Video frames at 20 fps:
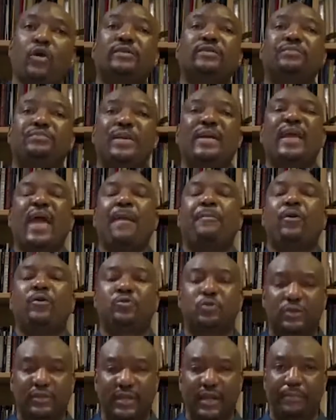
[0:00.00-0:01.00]
not being
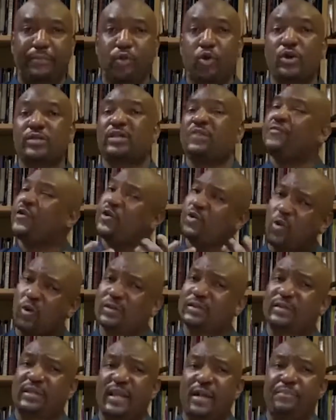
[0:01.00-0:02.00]
able to sleep? Because if
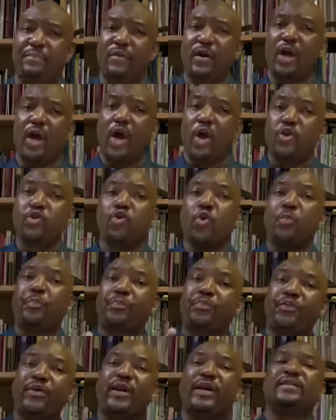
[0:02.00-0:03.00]
you don't sleep,
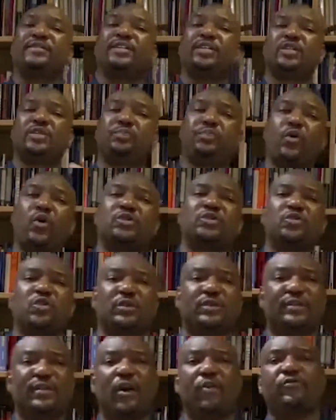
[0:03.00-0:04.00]
you
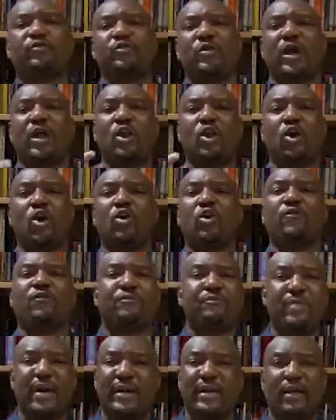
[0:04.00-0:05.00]
predispose yourself to a
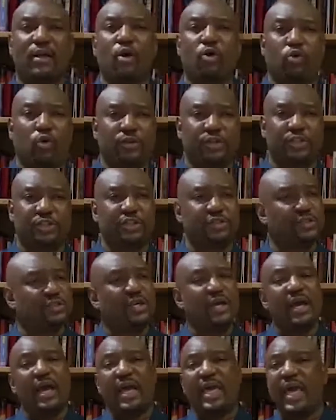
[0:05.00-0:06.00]
lot of medical
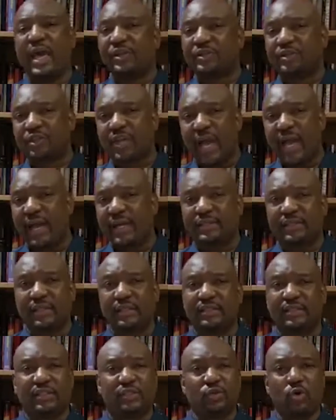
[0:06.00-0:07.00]
conditions,
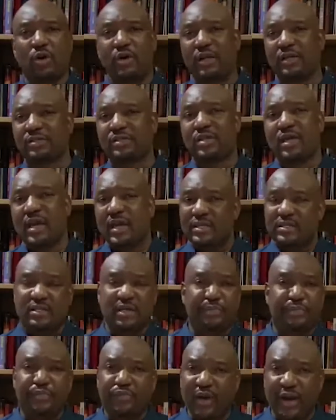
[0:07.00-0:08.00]
anxiety disorders,
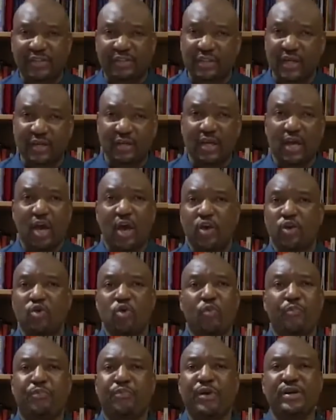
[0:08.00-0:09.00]
depression.
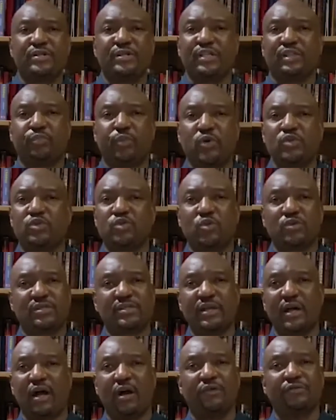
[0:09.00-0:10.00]
You predispose
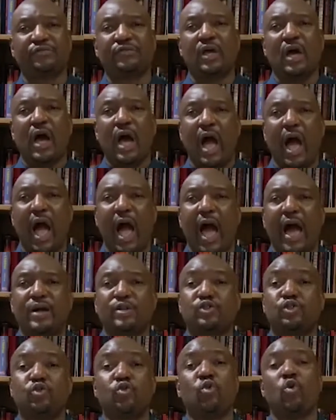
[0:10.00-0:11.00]
yourselves
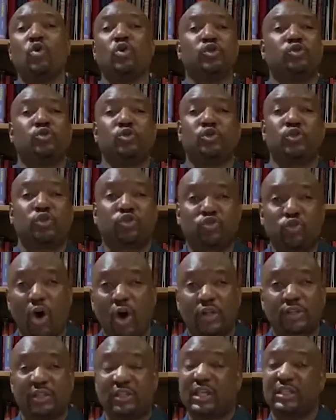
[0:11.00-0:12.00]
to
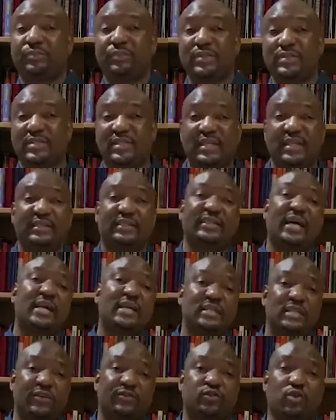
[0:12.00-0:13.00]
strokes. It has been seen,
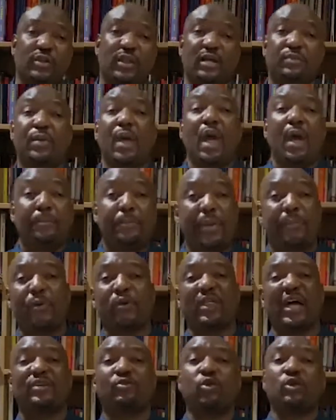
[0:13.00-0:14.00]
studies have shown that
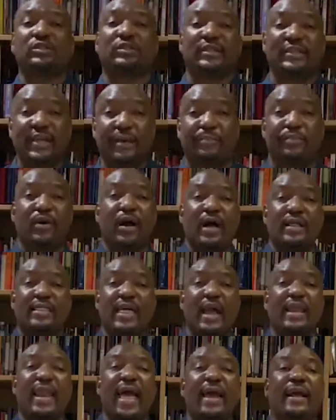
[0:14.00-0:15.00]
people that don't sleep,
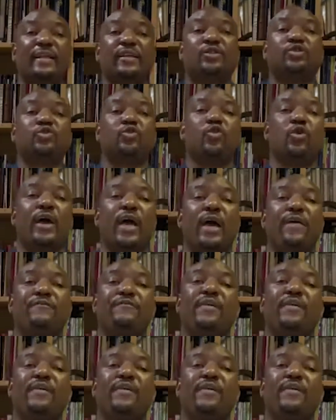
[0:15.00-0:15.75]
they are likely to